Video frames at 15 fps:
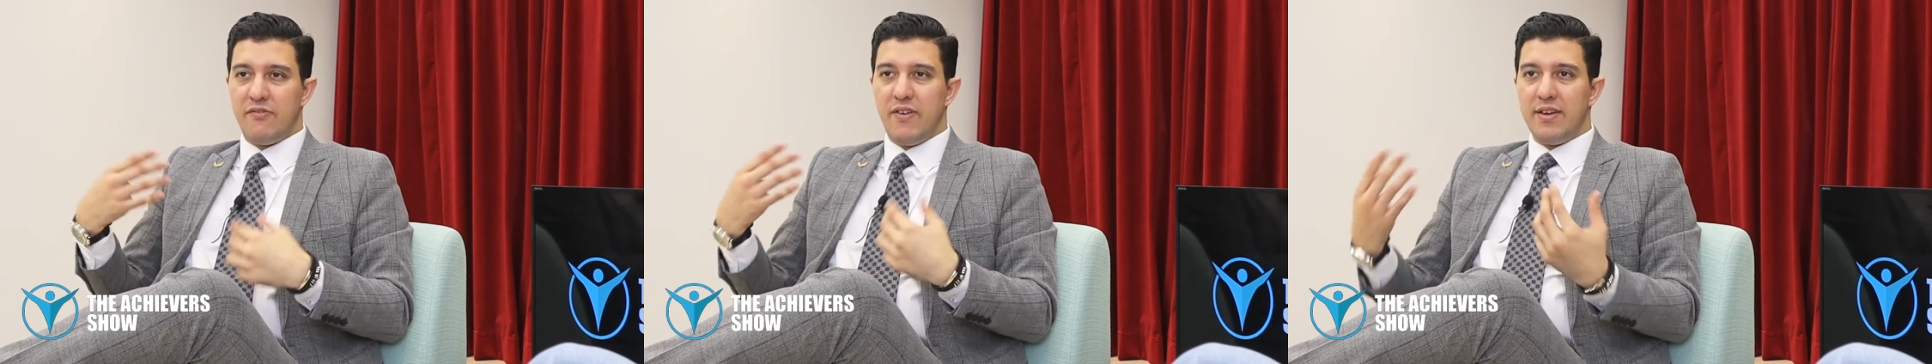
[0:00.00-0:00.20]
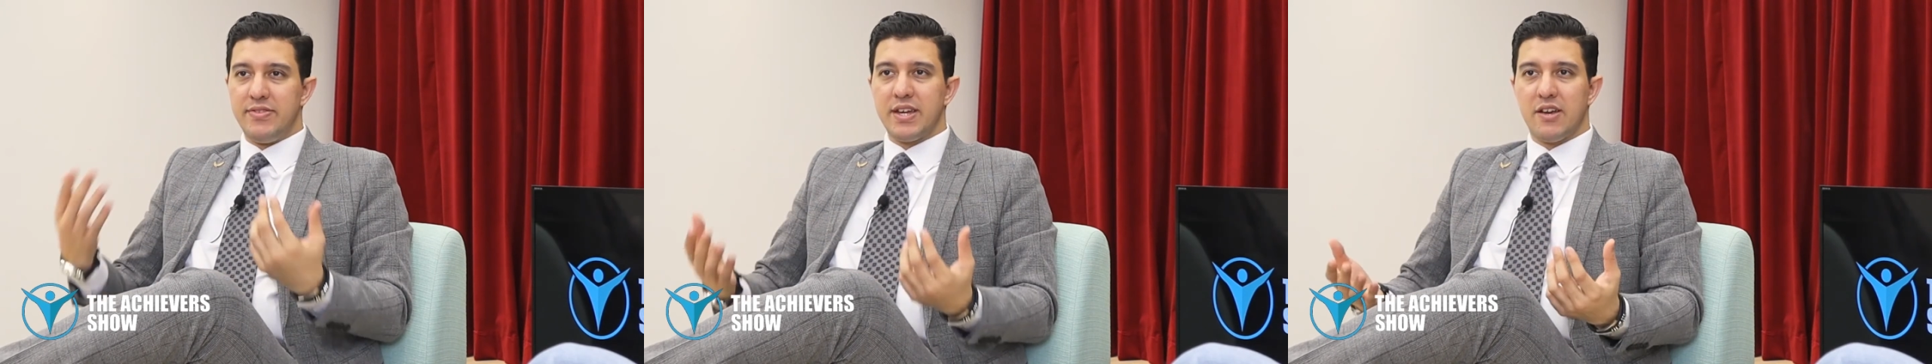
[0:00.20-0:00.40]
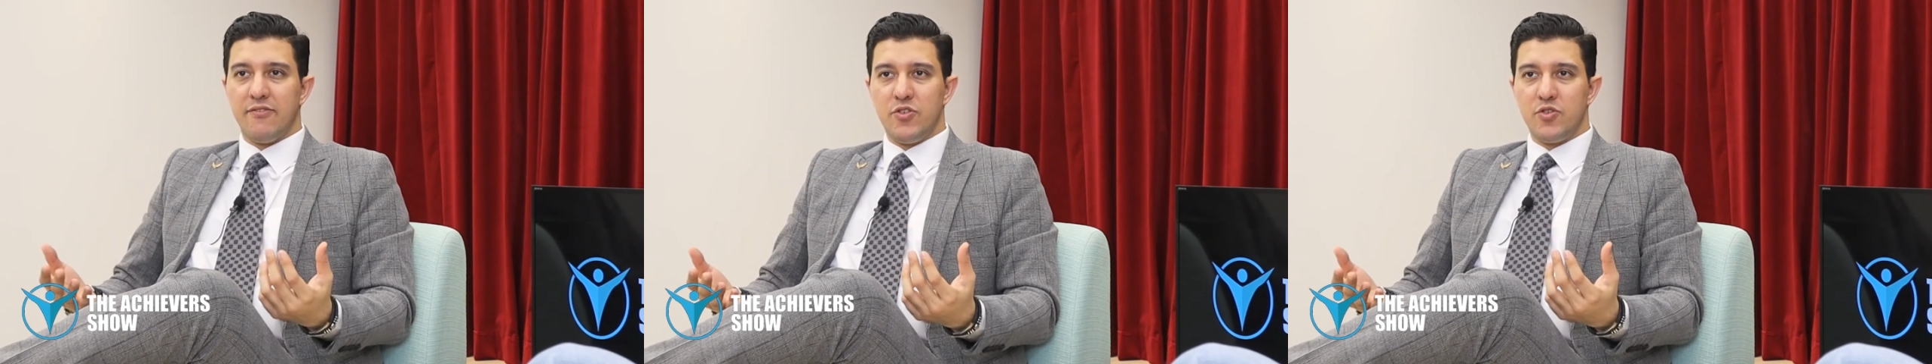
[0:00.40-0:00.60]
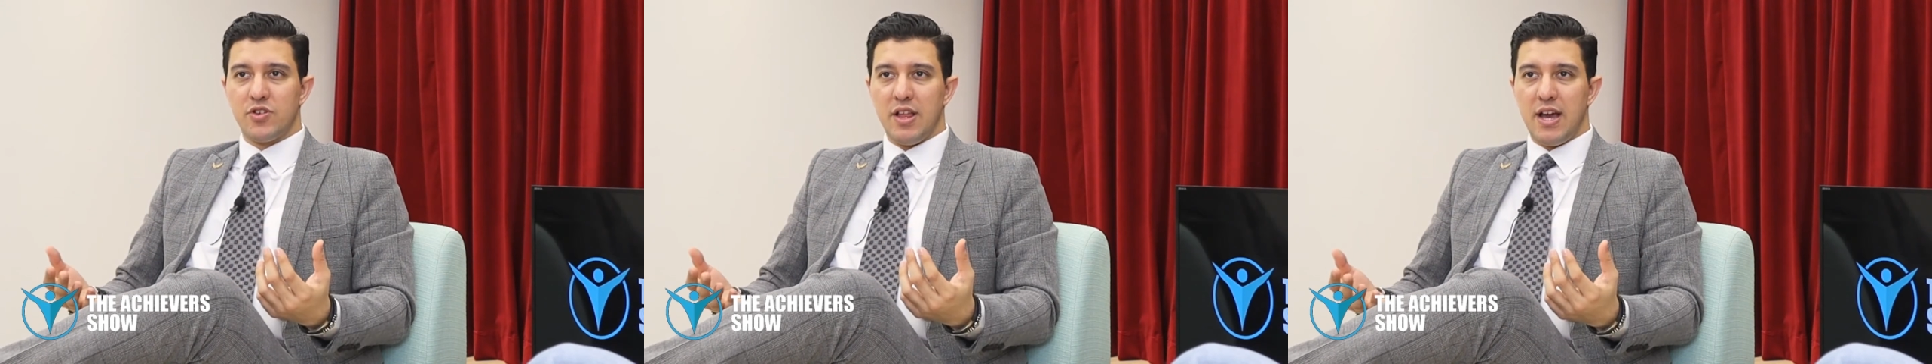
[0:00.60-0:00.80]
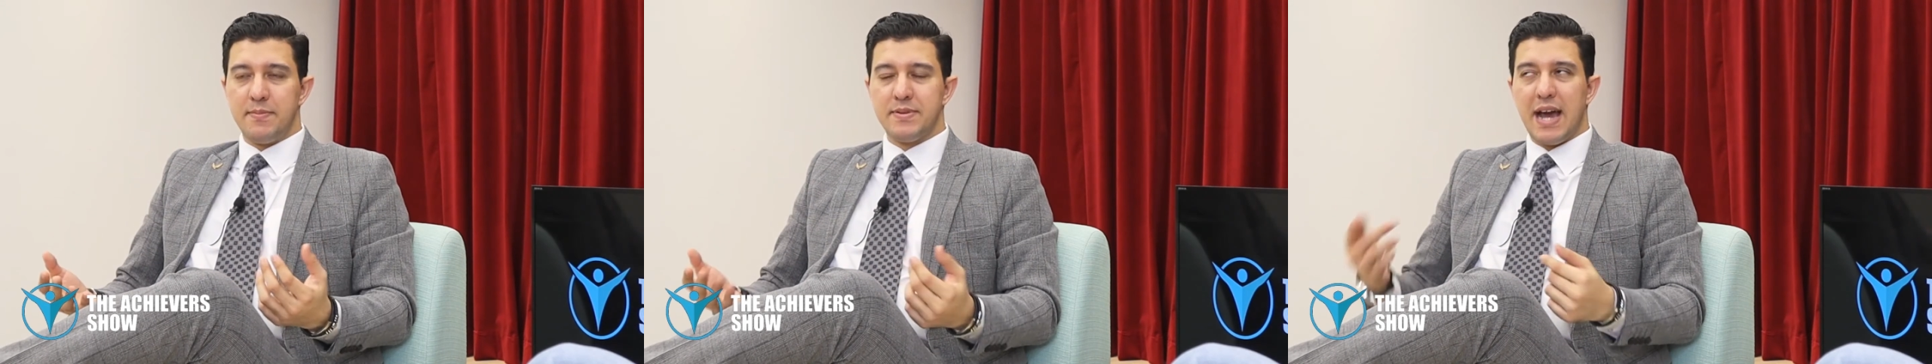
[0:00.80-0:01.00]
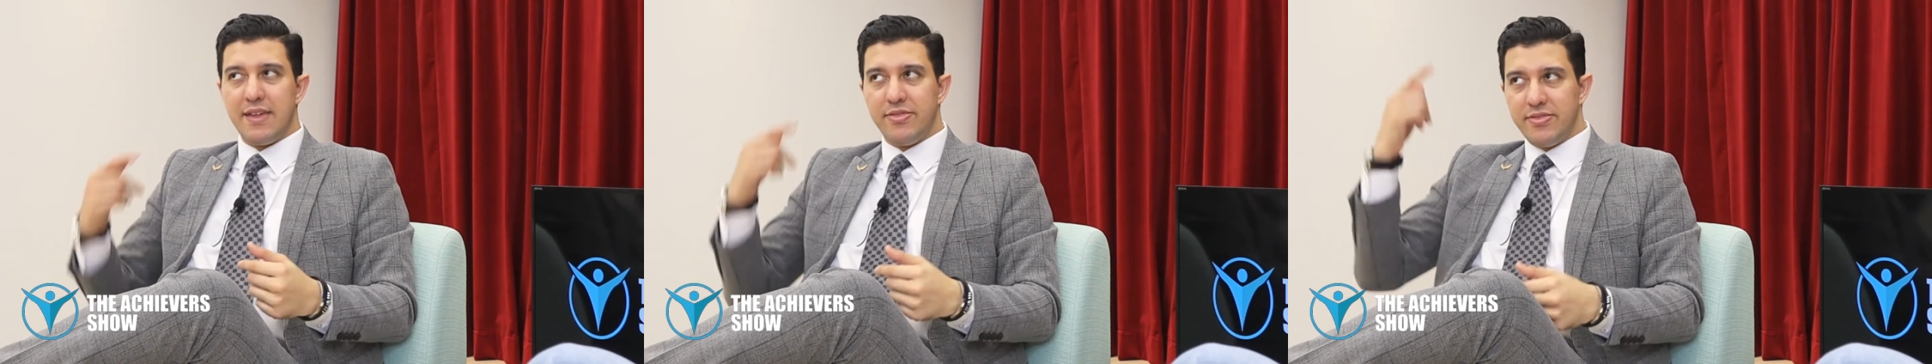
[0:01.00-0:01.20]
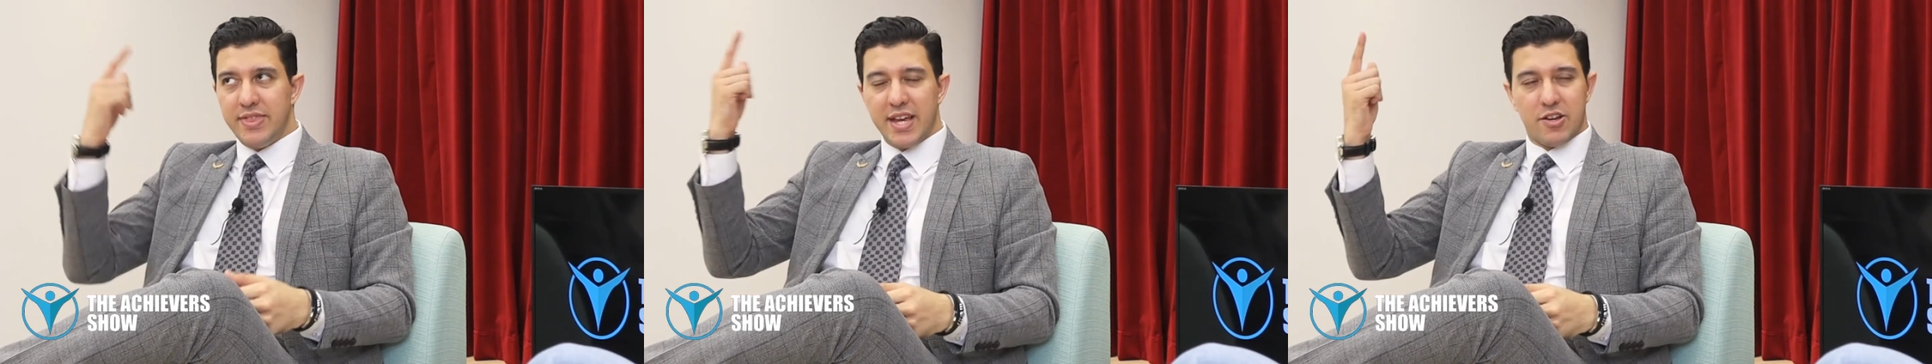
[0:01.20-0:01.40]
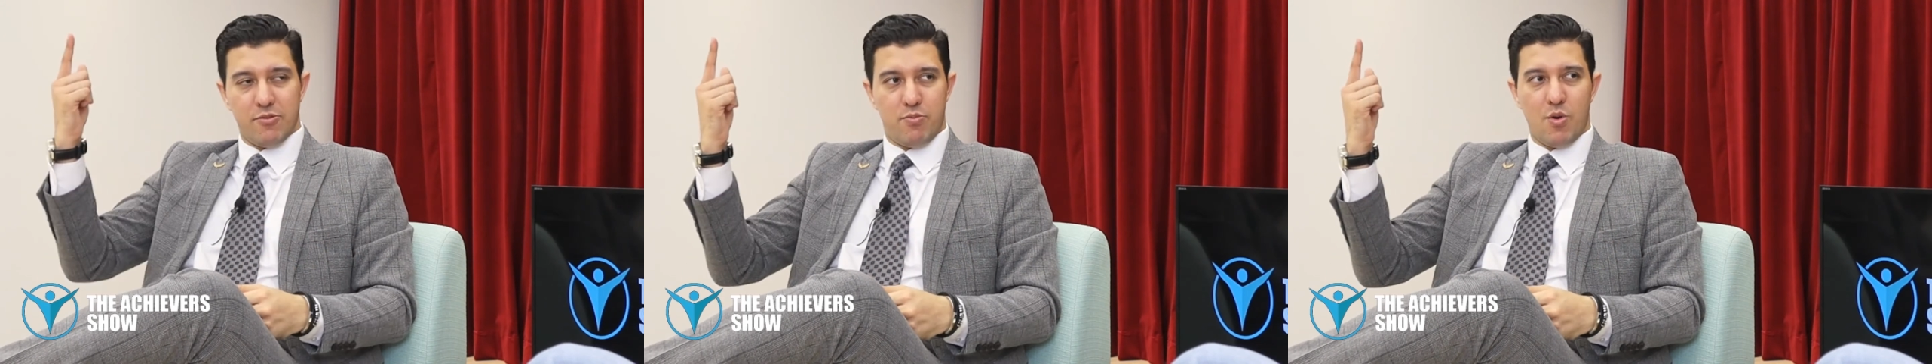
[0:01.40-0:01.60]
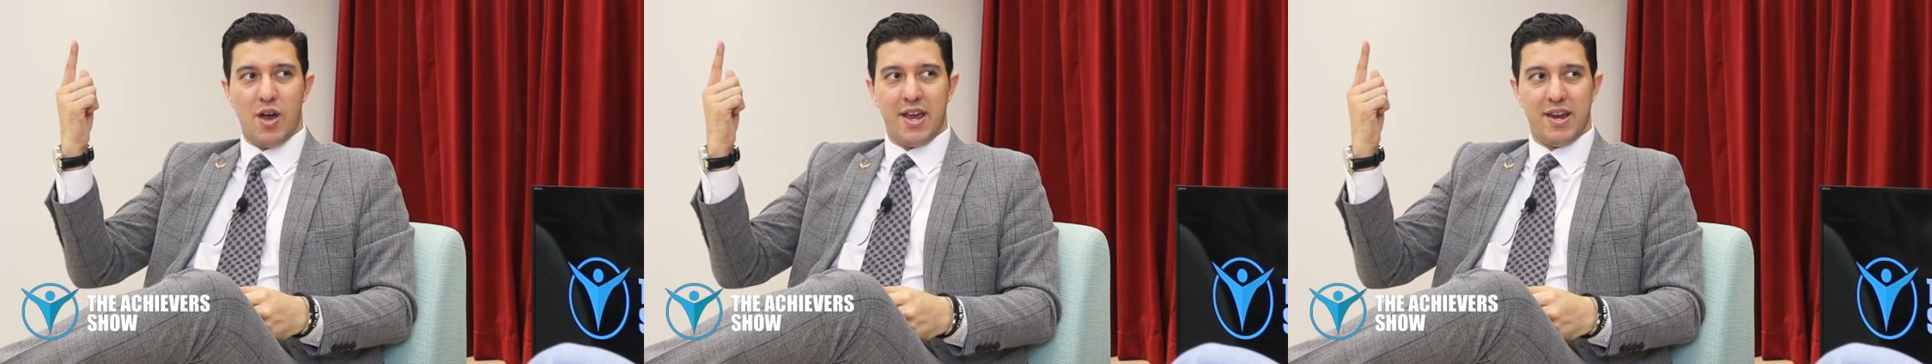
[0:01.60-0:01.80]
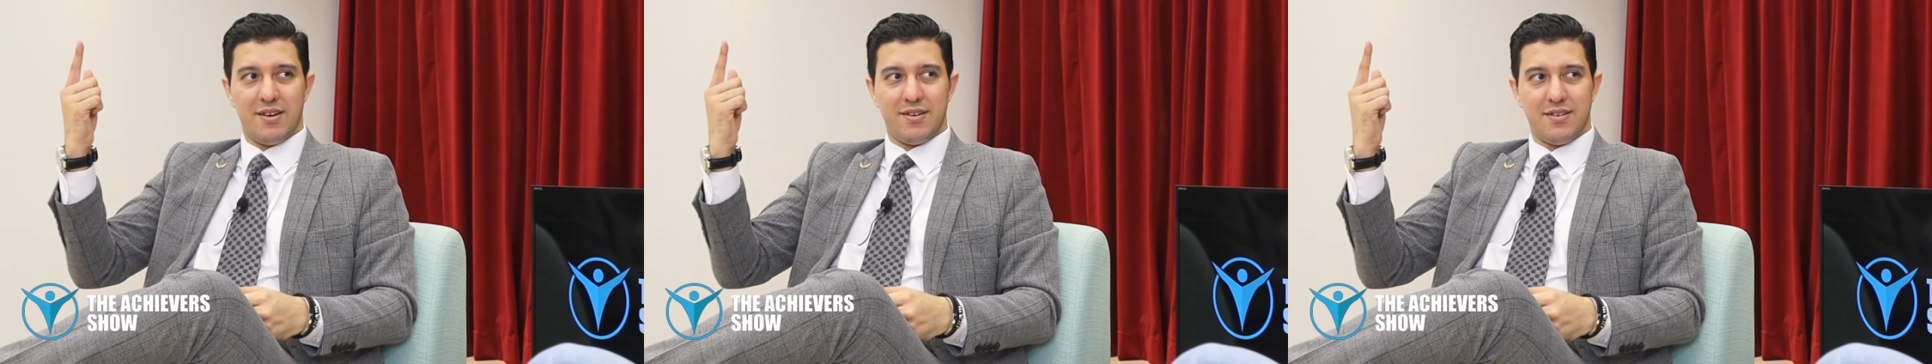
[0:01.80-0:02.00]
if I think of Future Labs, I think of
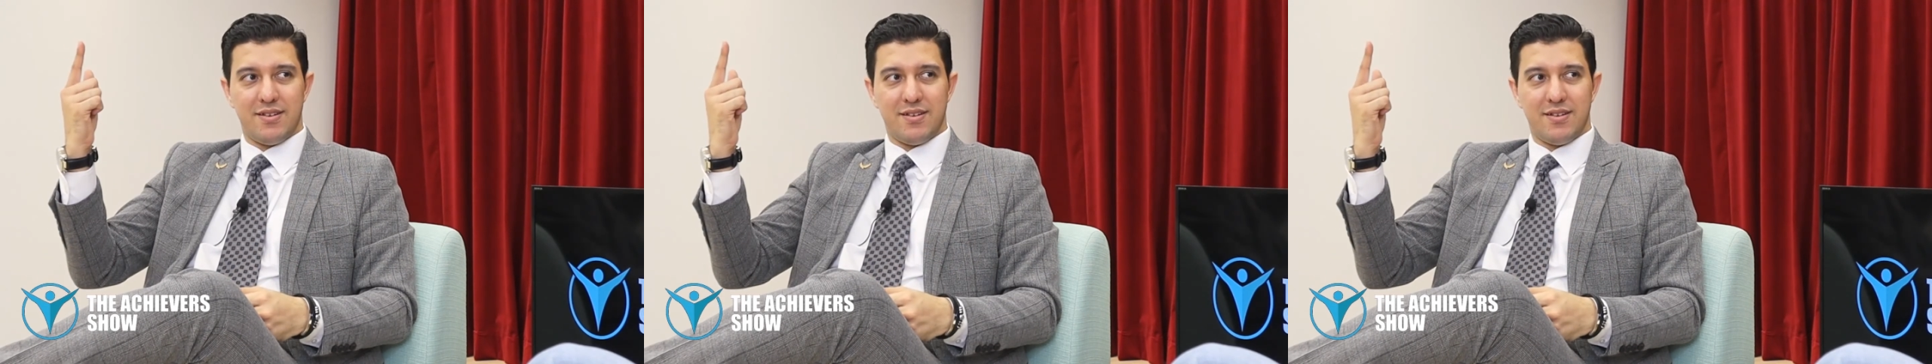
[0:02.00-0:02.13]
Brian.